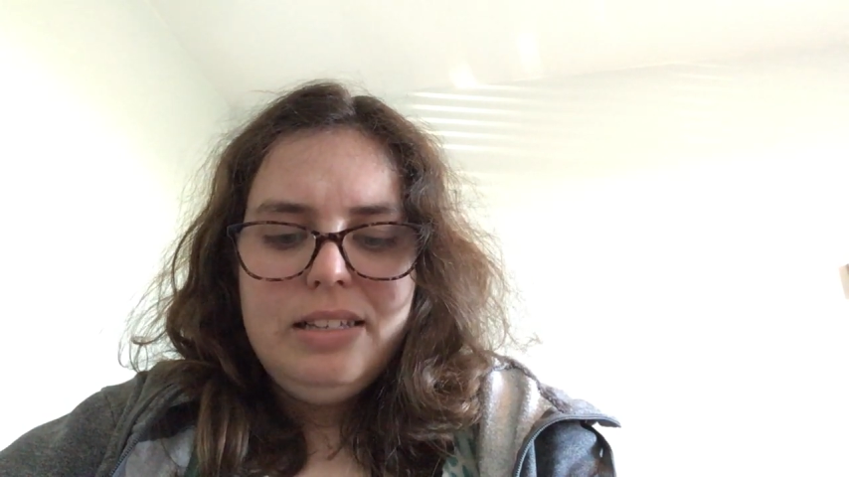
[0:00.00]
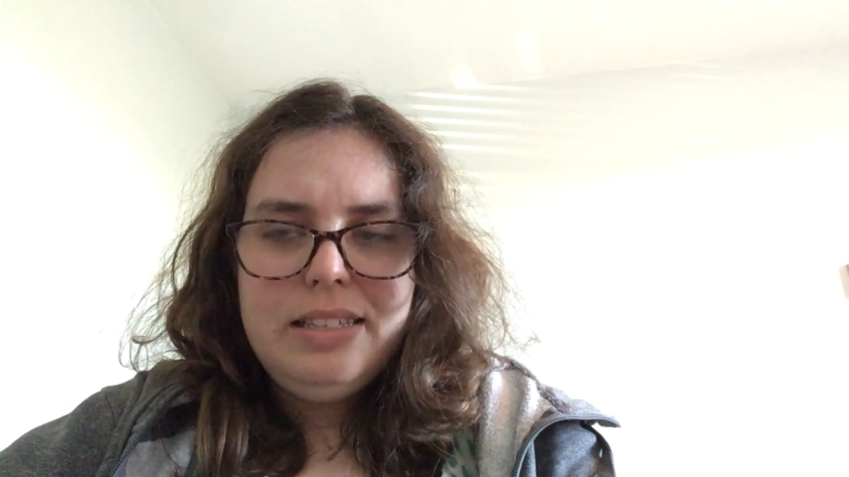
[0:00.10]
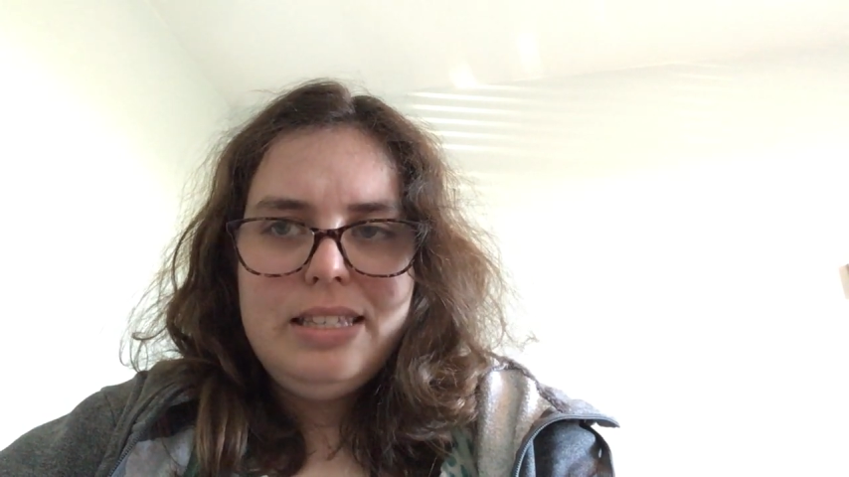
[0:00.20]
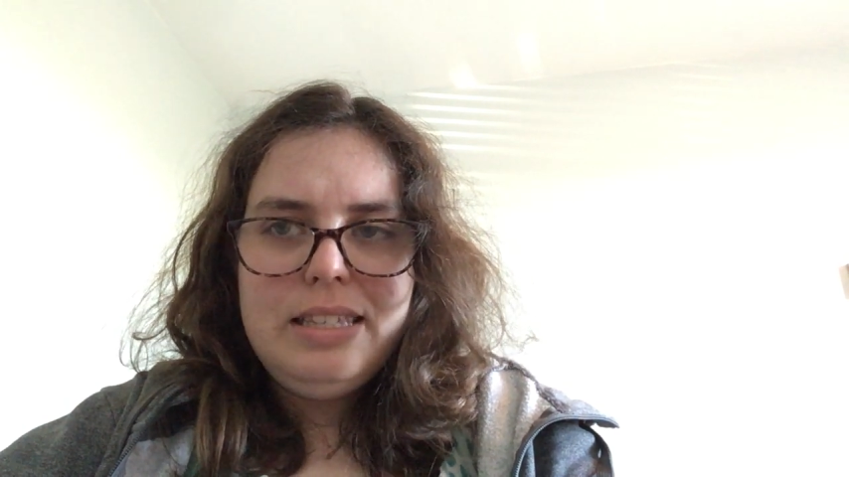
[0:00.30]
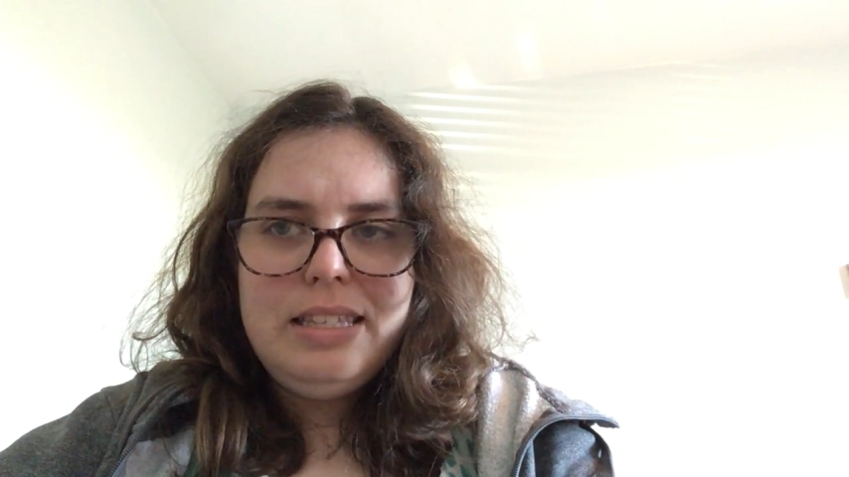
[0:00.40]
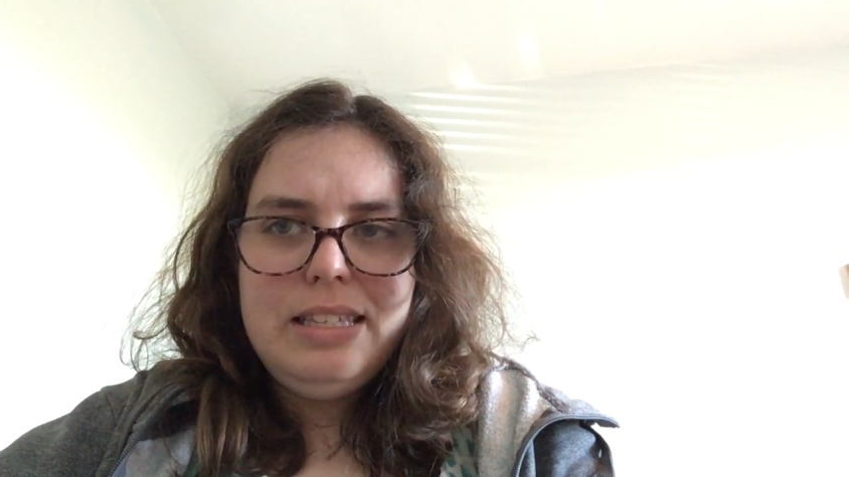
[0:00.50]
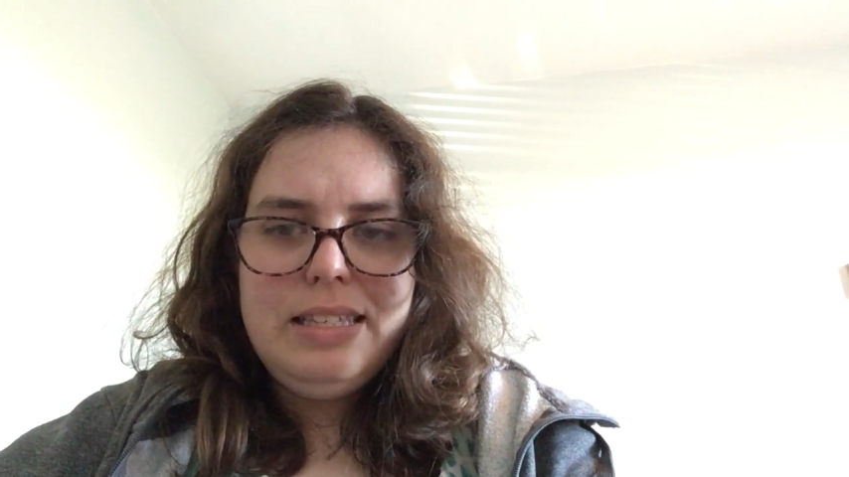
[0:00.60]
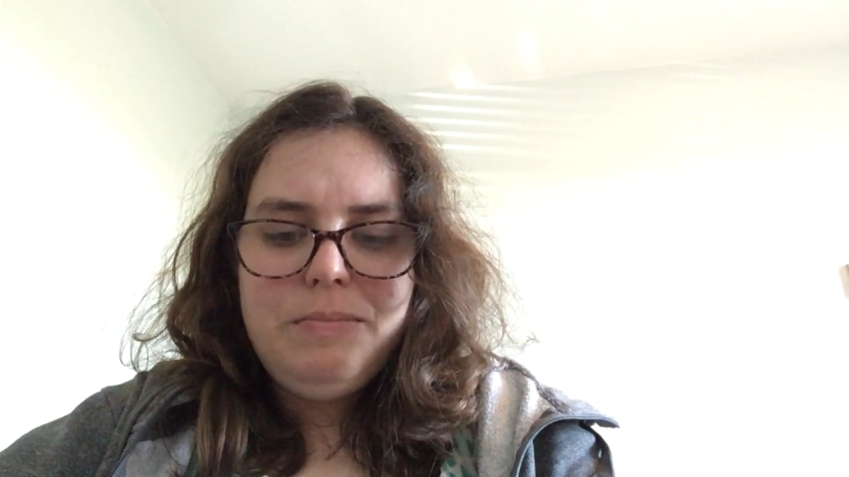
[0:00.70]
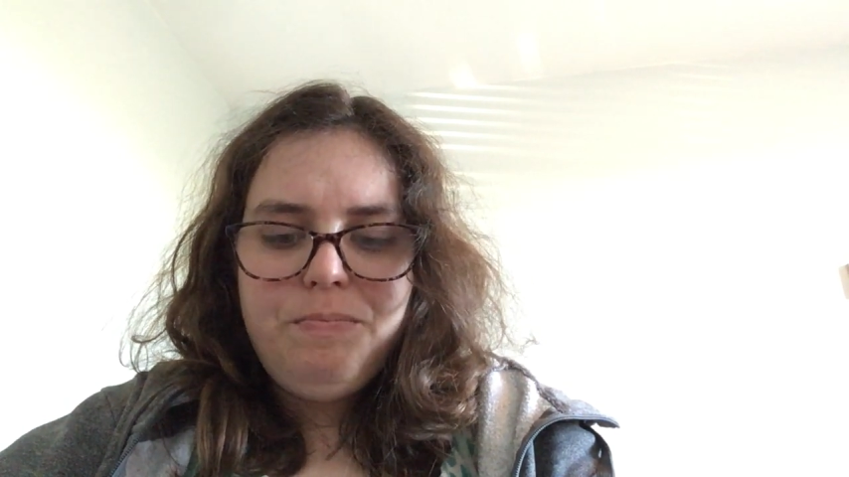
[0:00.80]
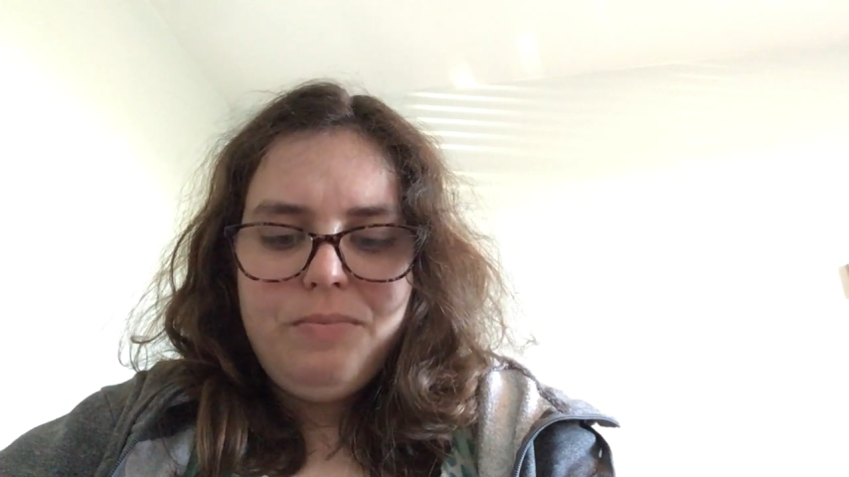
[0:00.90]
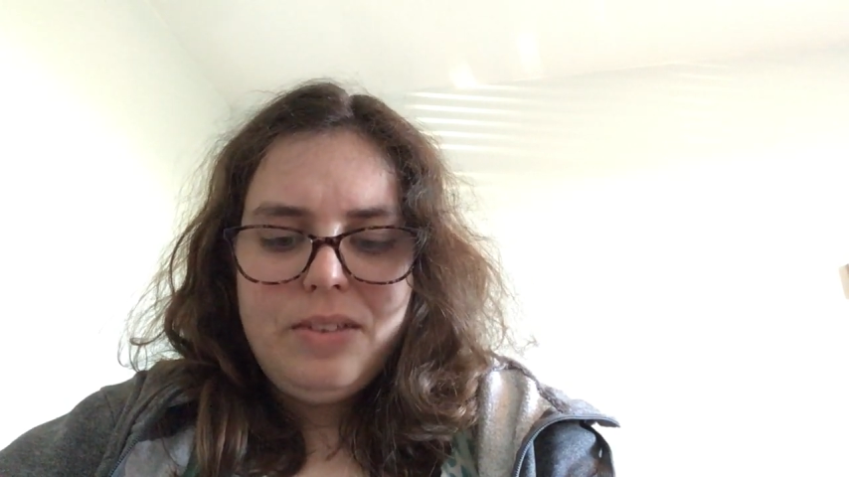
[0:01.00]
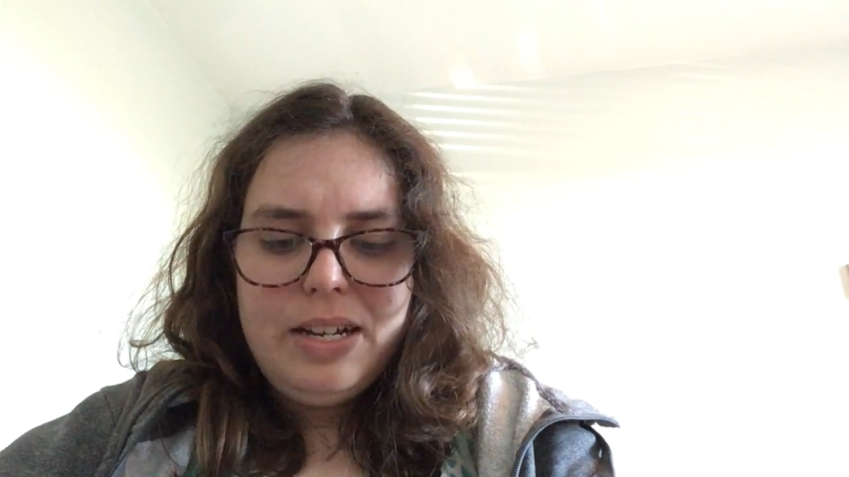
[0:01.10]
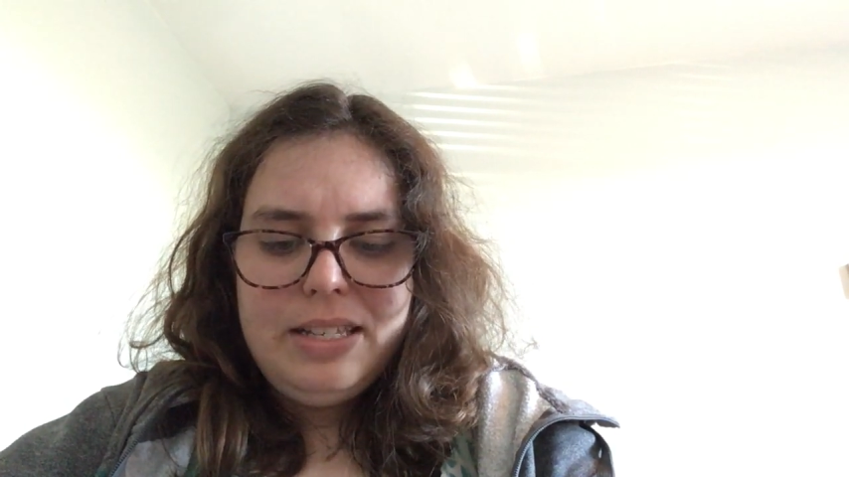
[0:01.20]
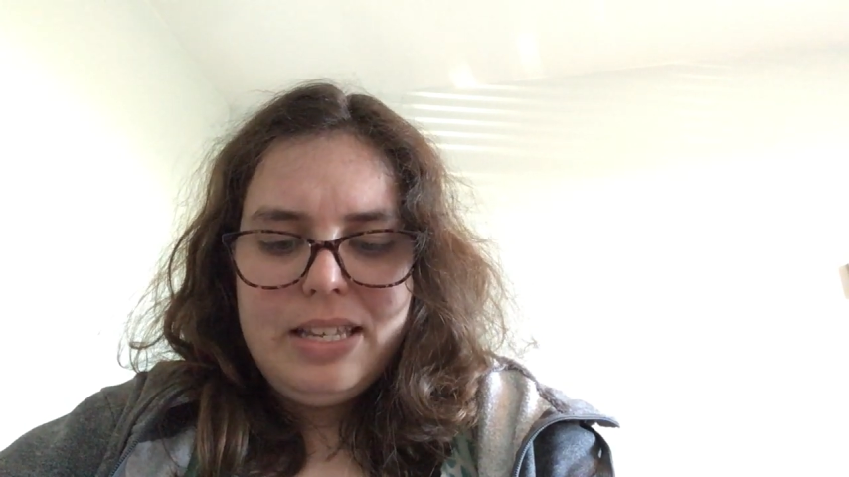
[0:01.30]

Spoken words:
Zzz, zzz, I